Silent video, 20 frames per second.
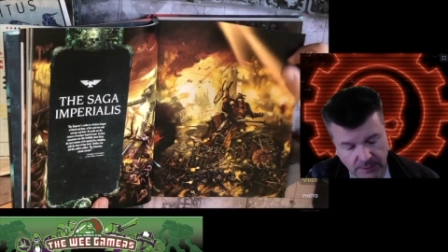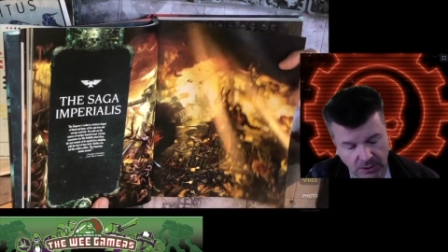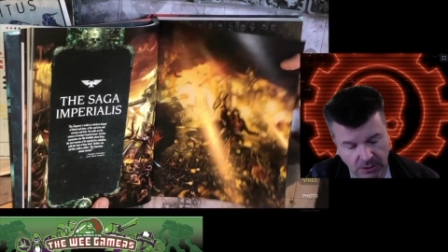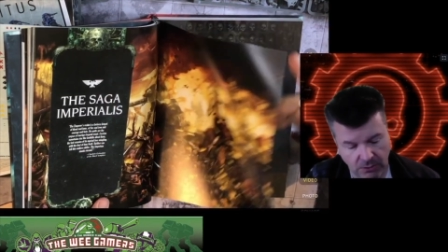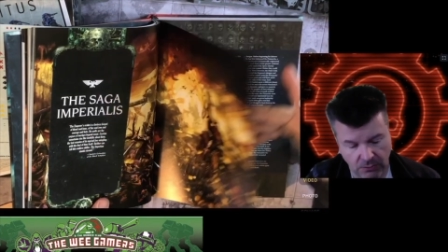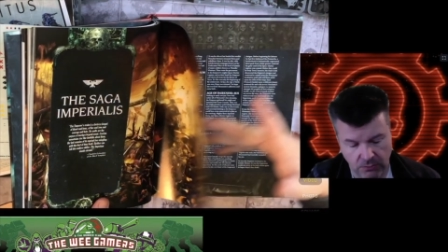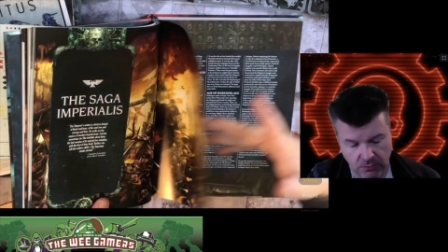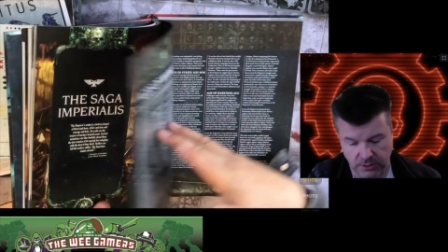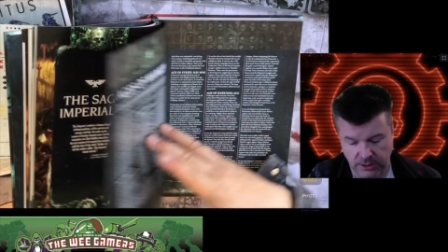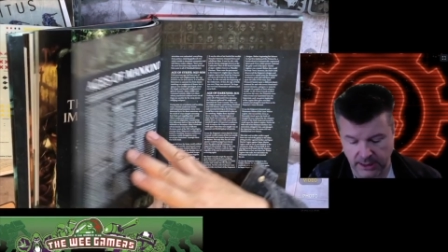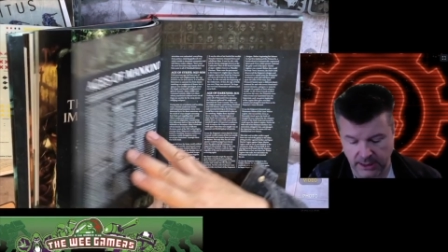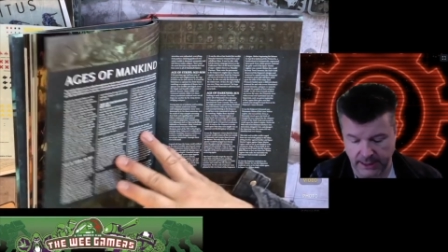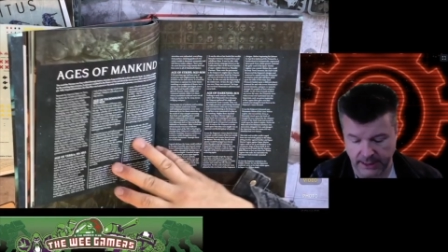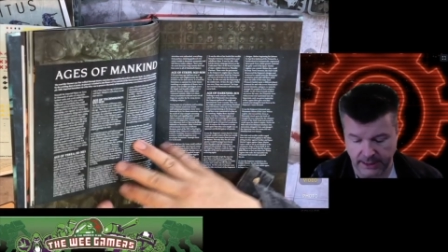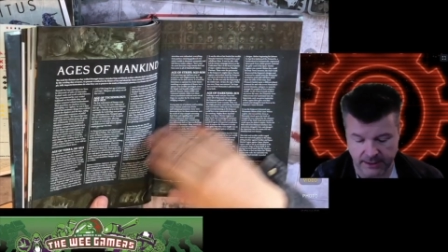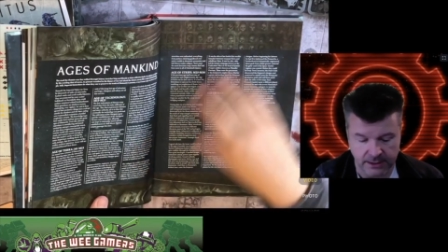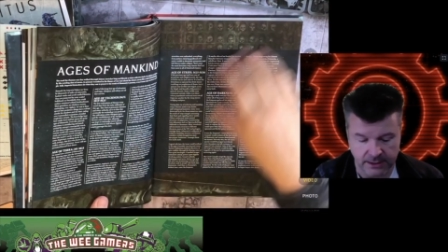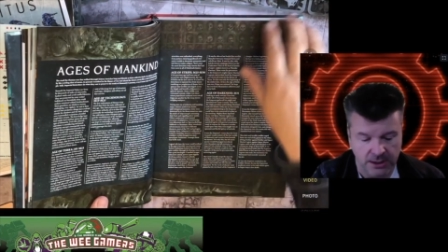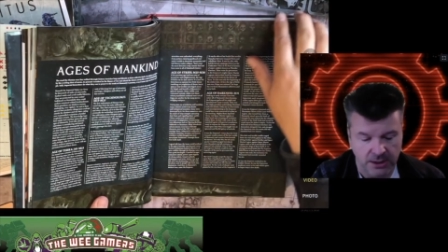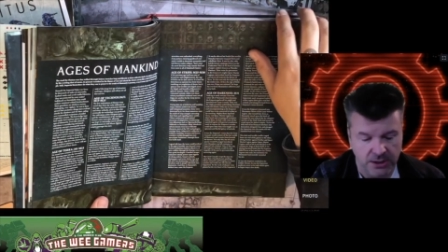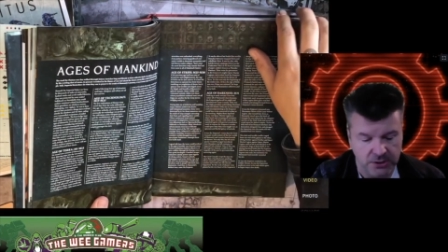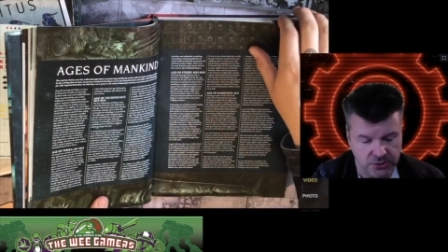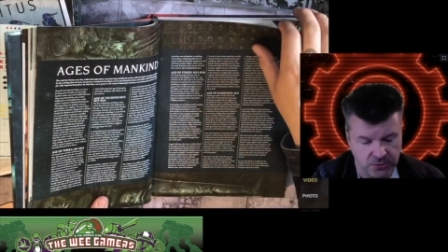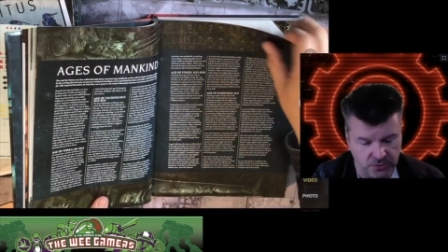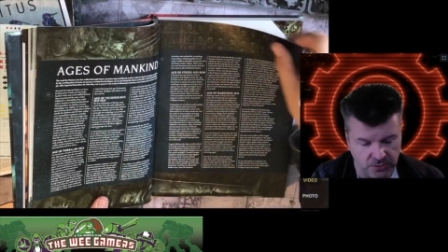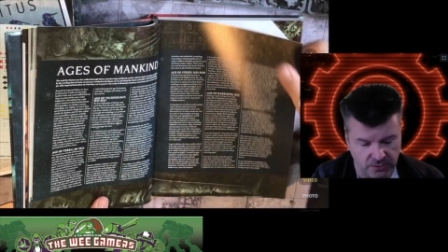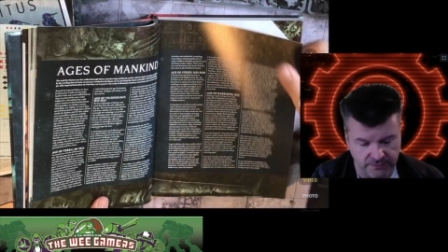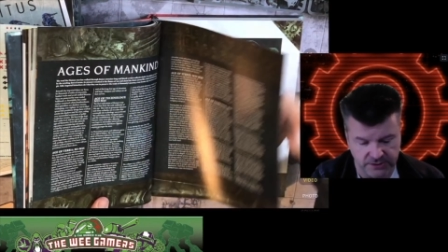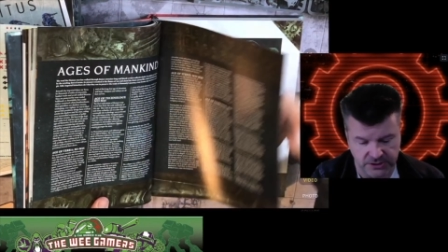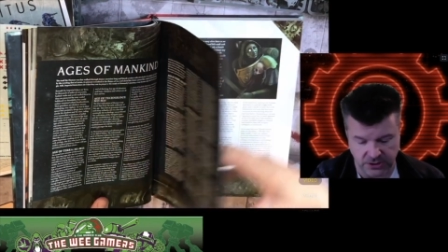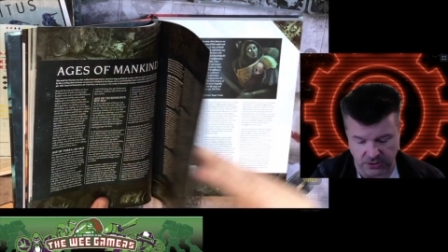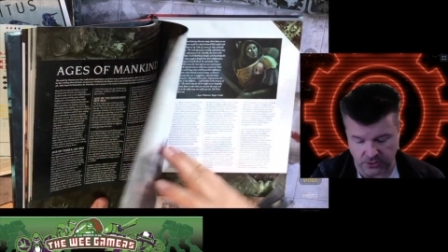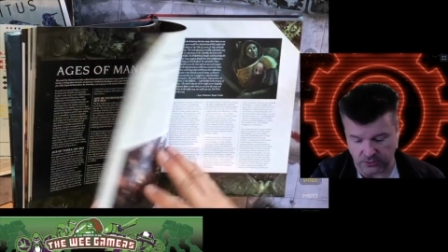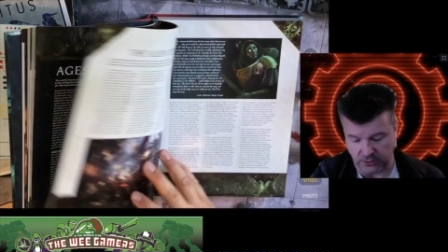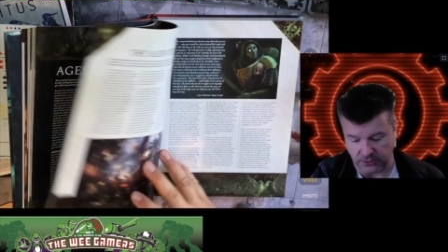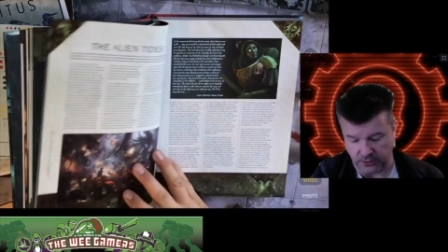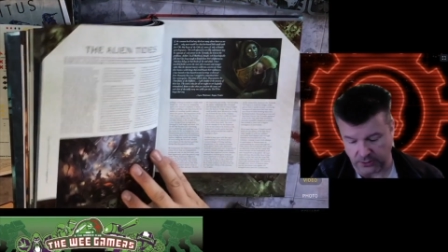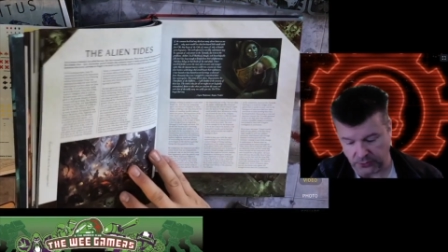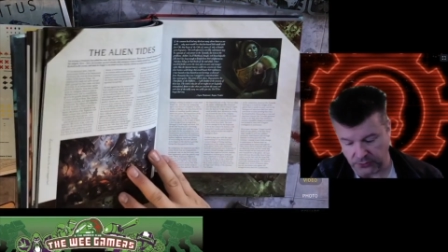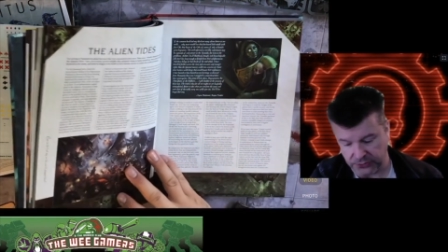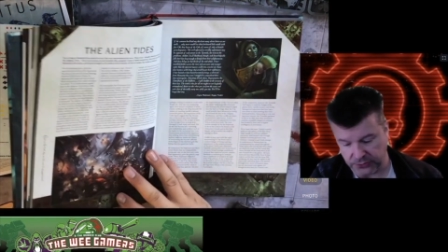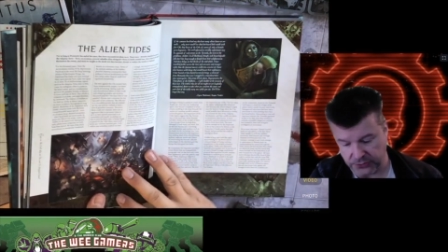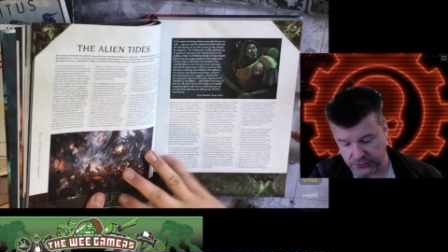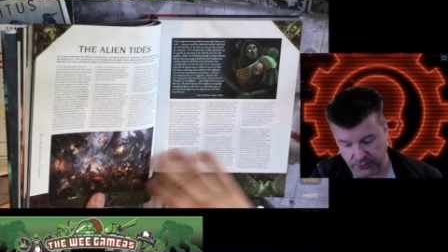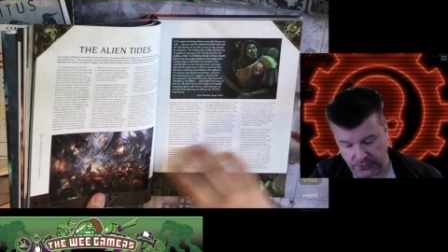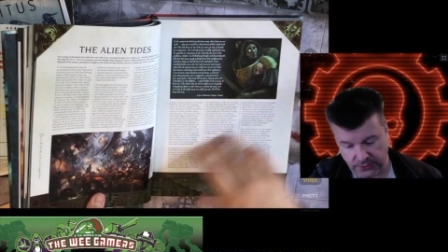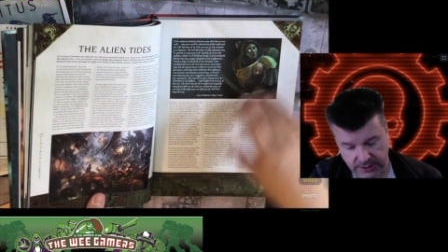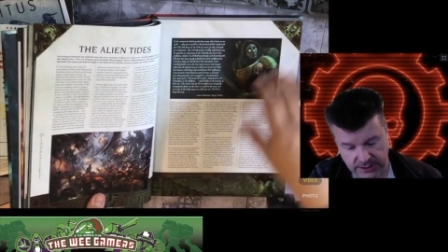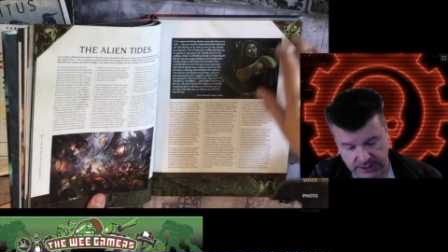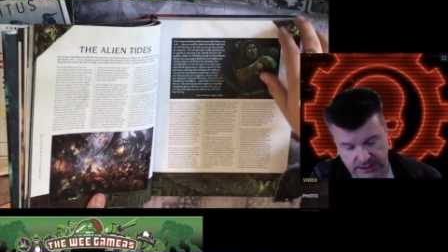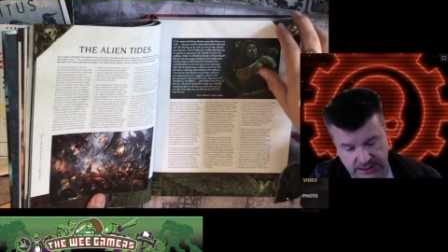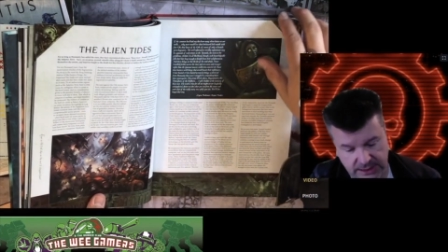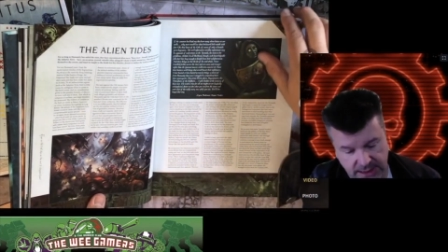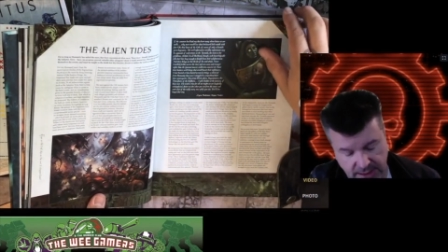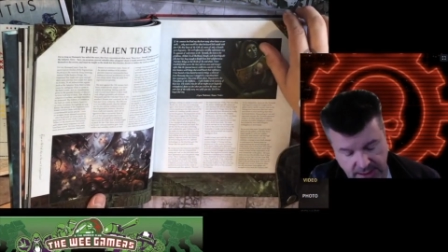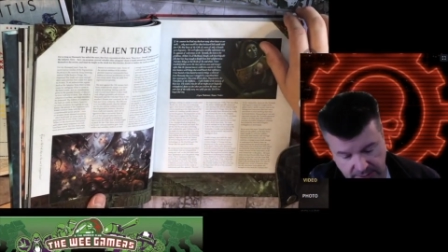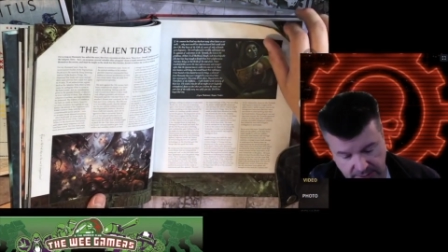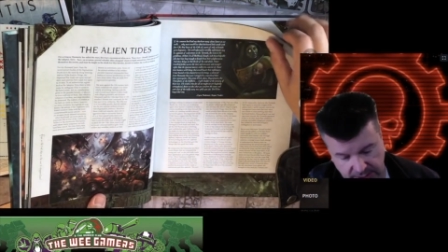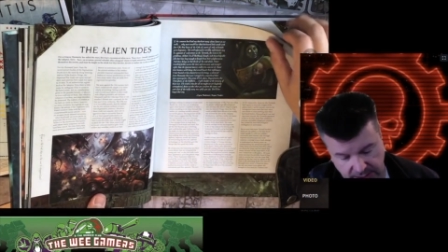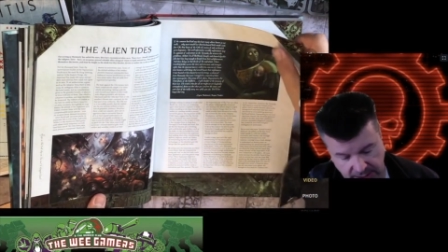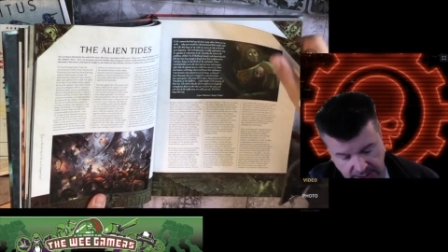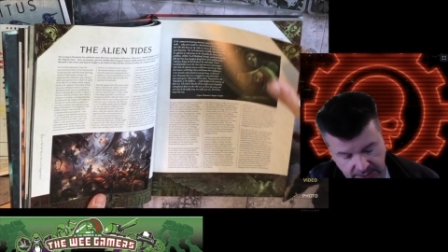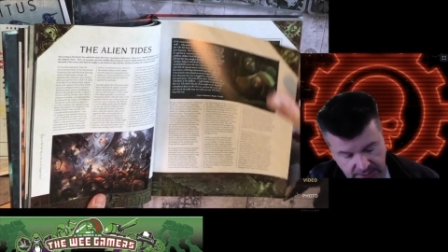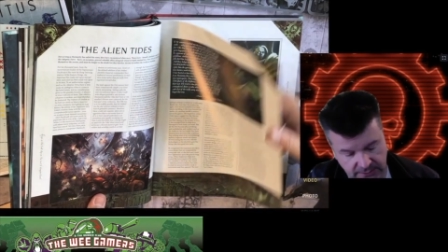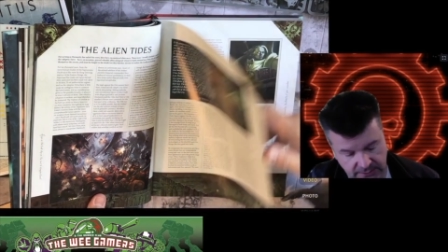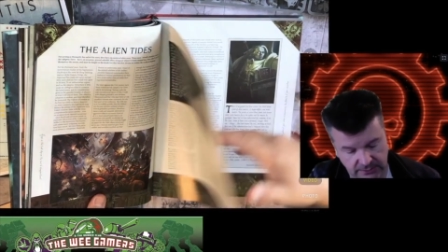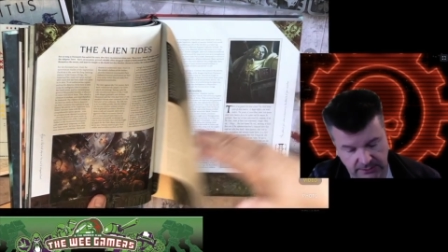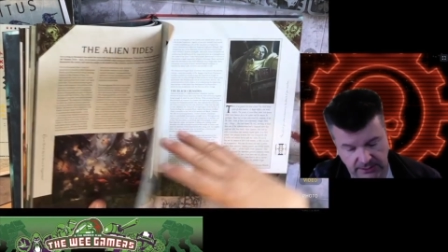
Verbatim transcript: Okay, so we're obviously not going to go through this entire thing and,